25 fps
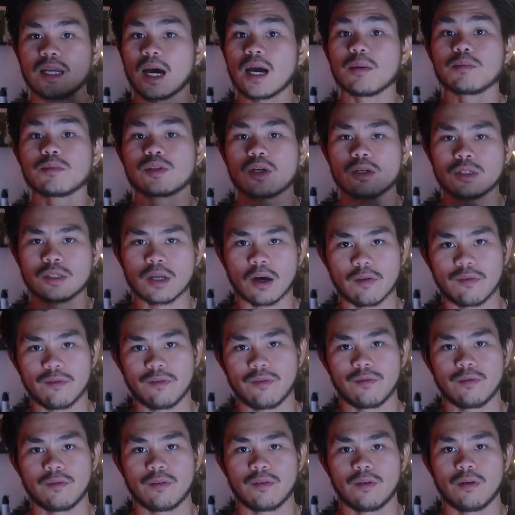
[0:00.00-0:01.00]
times are
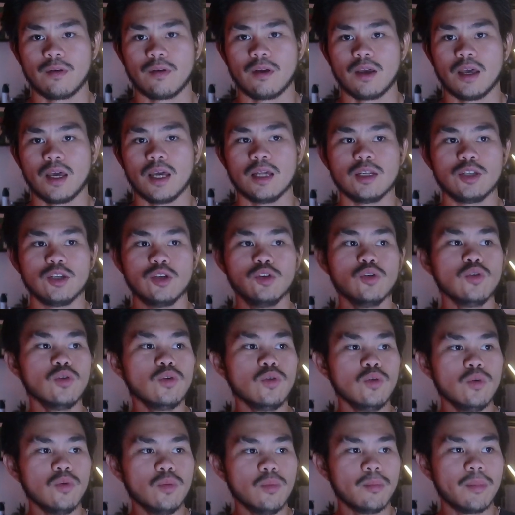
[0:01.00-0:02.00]
tough and
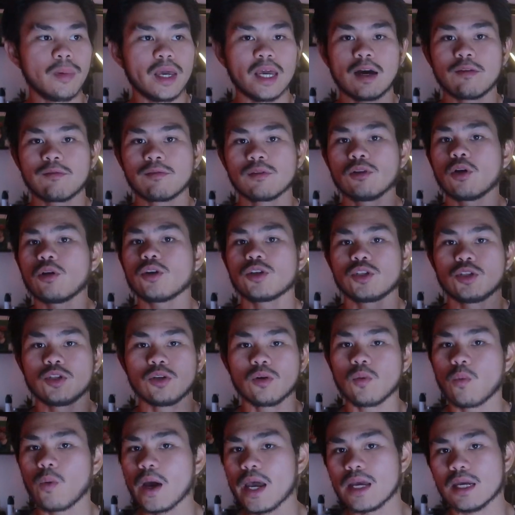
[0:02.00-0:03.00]
you may have lost
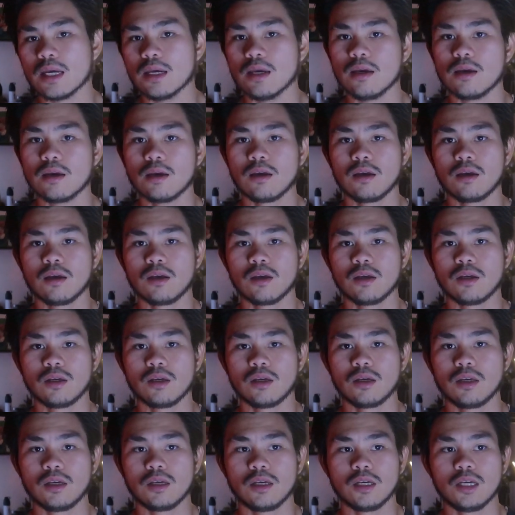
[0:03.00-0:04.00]
your way?
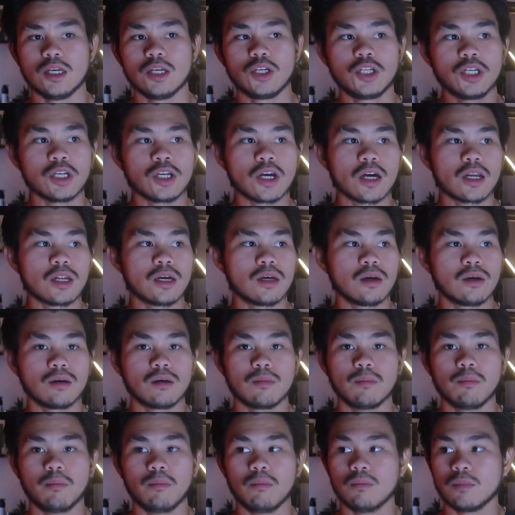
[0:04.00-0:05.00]
Is she gonna
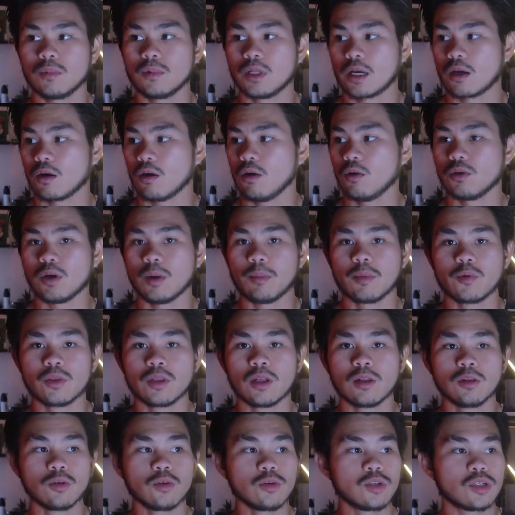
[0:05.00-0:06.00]
like, oh, I'm with
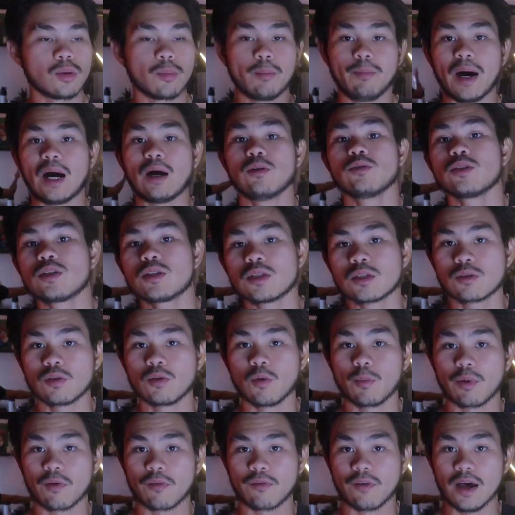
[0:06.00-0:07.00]
the loser, bounce
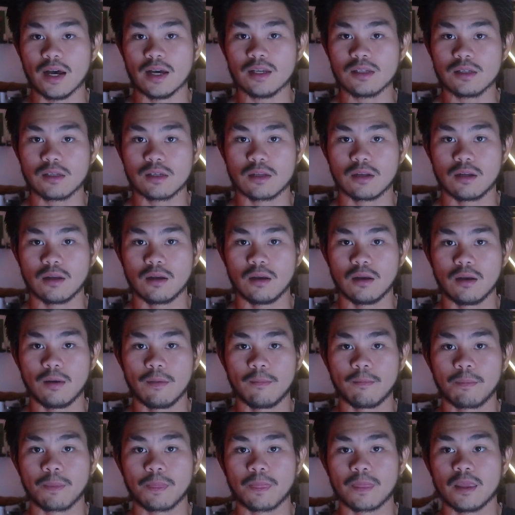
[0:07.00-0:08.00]
super fast?
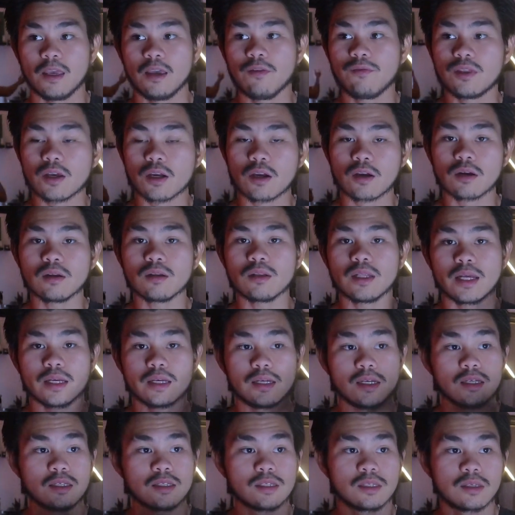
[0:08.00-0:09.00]
If the girl
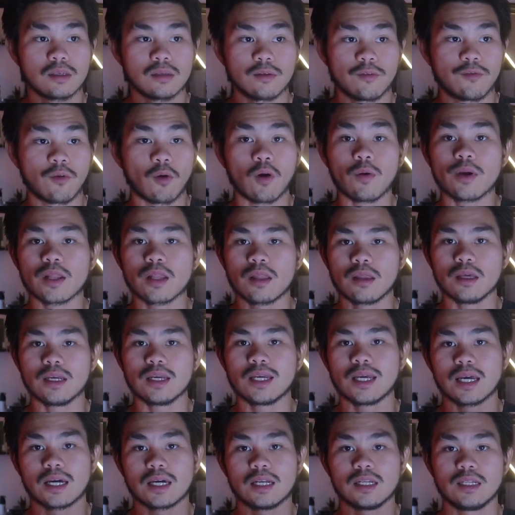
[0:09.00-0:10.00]
is
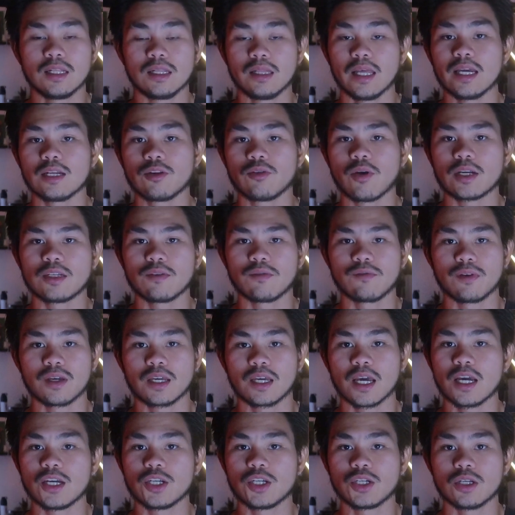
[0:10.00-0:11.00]
forward-thinking and delayed
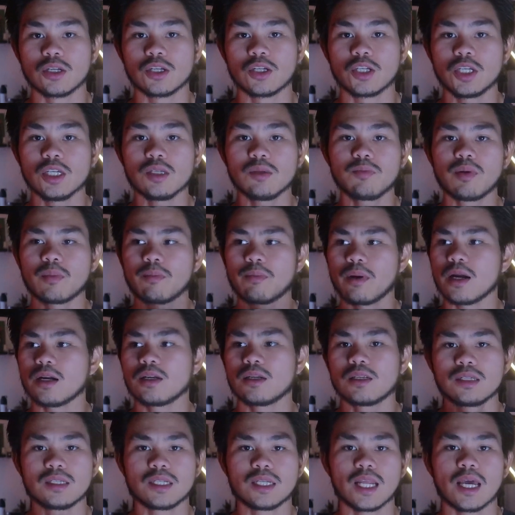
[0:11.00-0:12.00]
gratification, she's
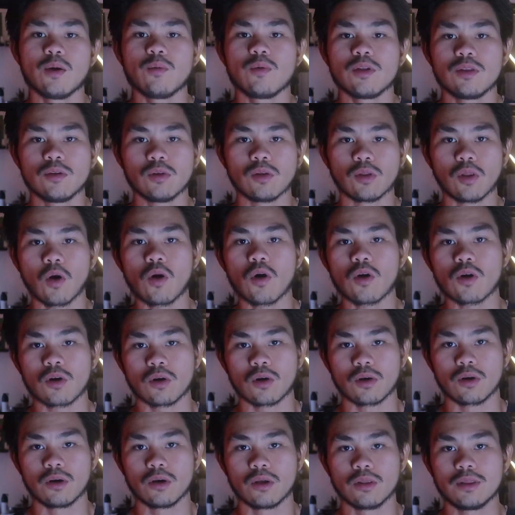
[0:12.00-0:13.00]
prepared to stay with you
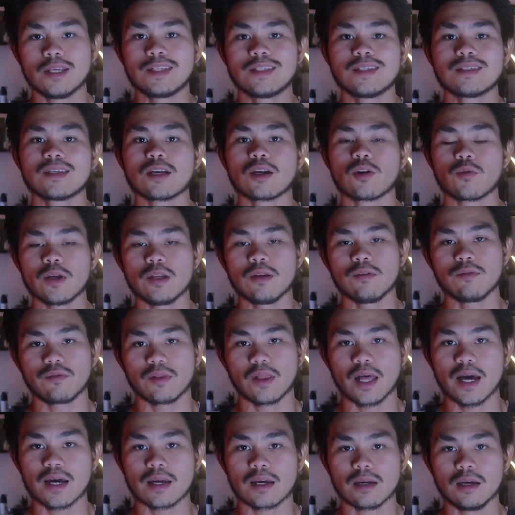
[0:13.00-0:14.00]
longer. This is a green
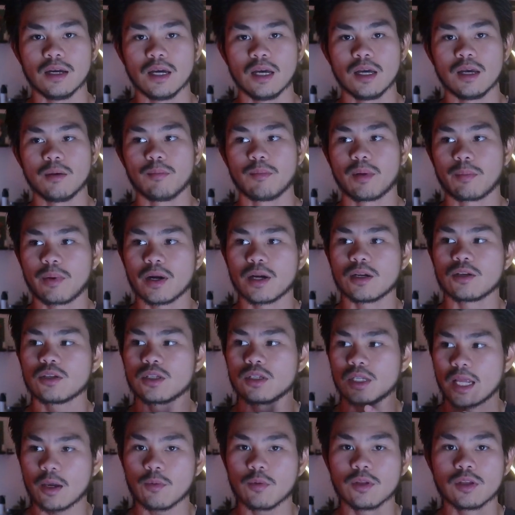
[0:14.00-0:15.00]
flag. Prepared to
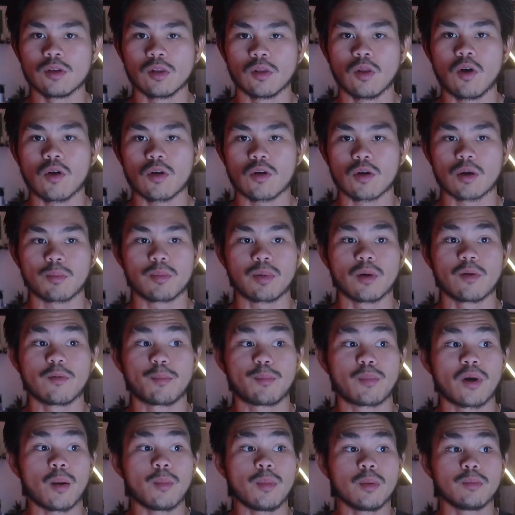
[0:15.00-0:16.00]
stay with you longer,
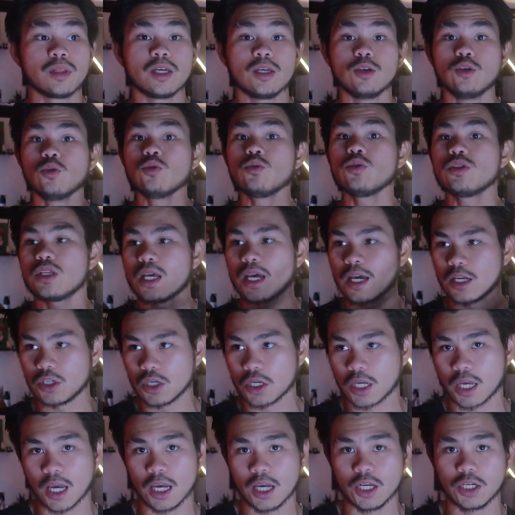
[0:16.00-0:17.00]
probably use the
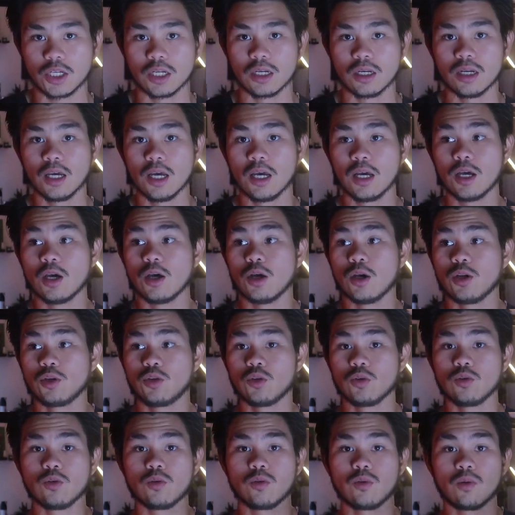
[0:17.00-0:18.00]
education
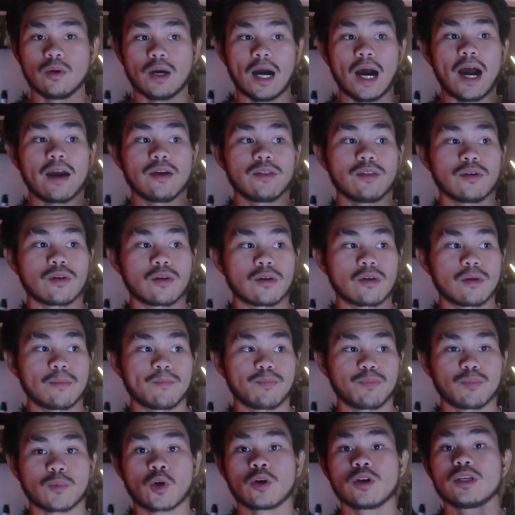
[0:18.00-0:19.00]
to either
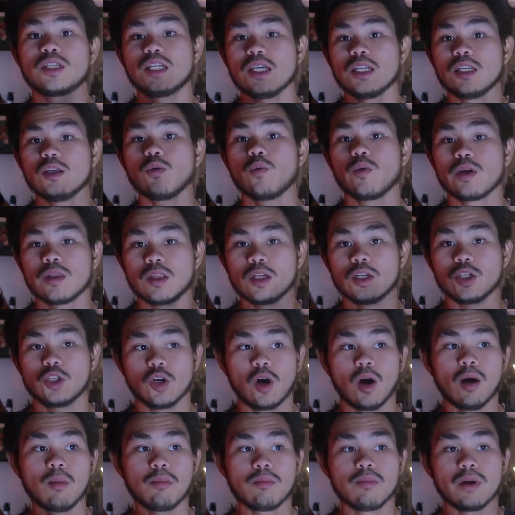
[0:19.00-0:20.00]
continue with the
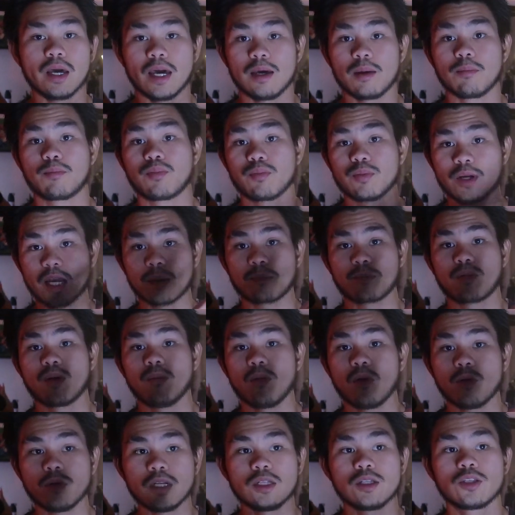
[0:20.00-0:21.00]
job and get
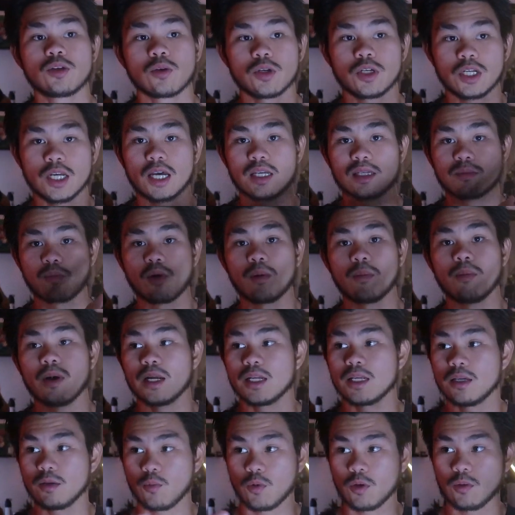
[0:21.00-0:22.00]
promoted so she has more
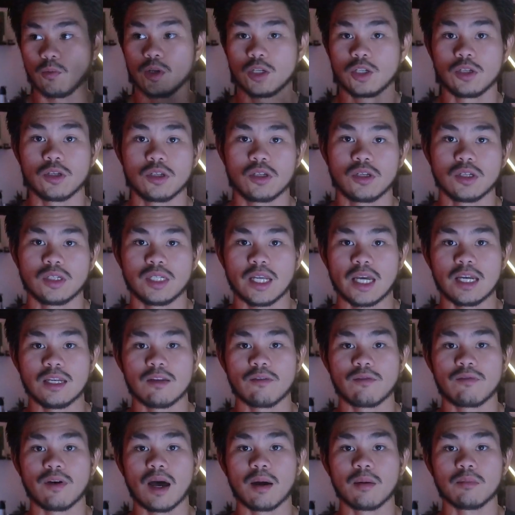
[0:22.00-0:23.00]
money with which to sustain
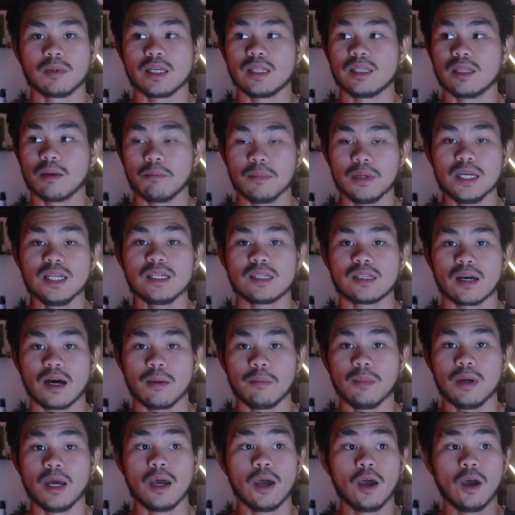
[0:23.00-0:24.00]
the family in the
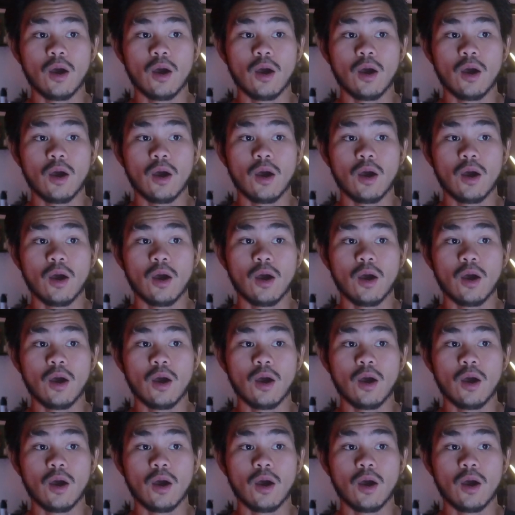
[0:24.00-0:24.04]
meantime,